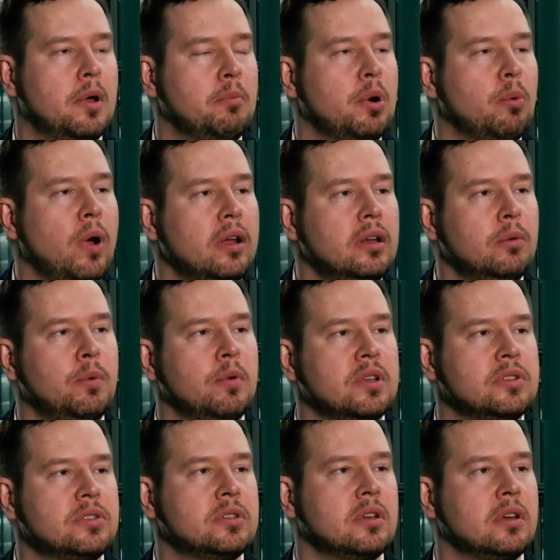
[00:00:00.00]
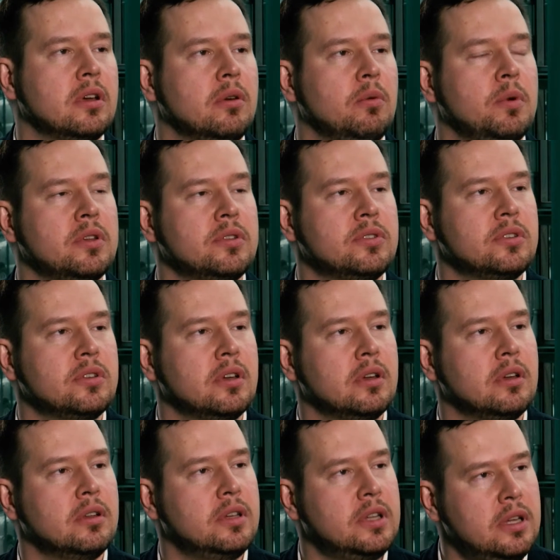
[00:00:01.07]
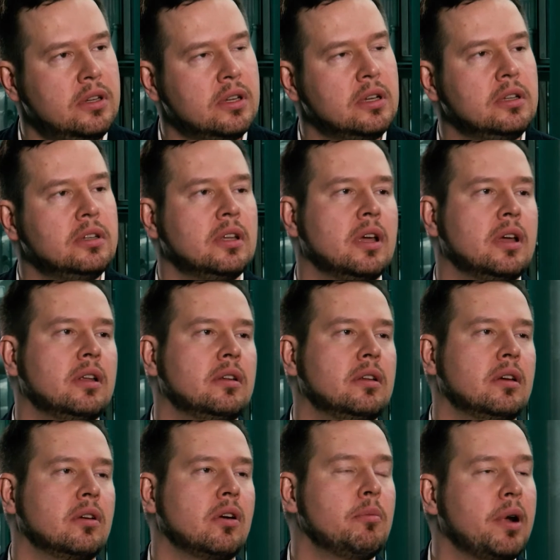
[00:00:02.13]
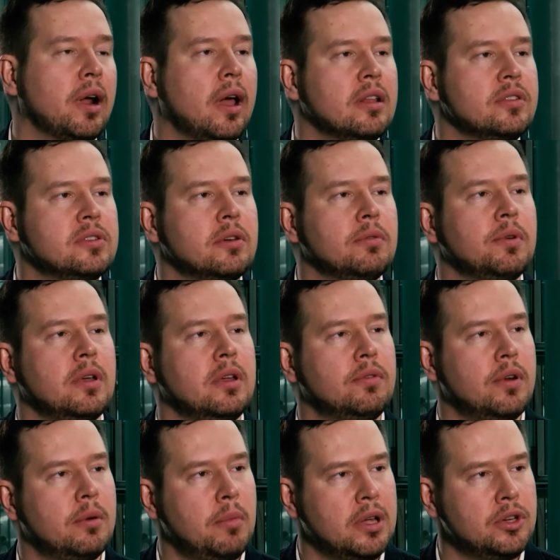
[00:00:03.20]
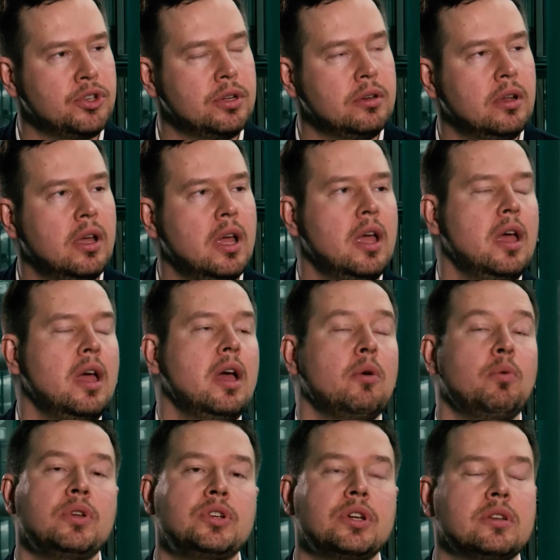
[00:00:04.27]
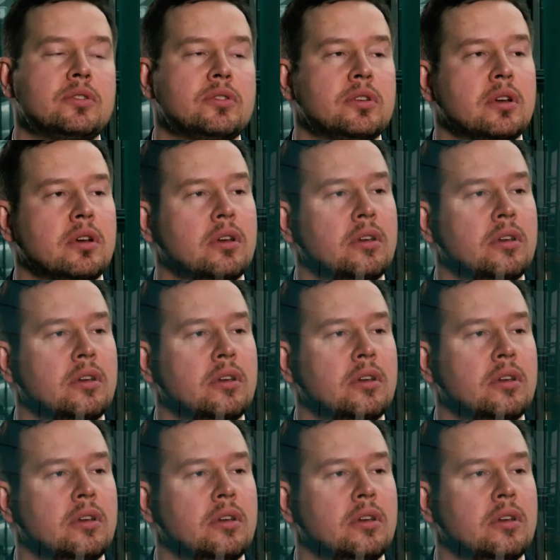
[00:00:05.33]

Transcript: provided with detailed and comprehensive information, which is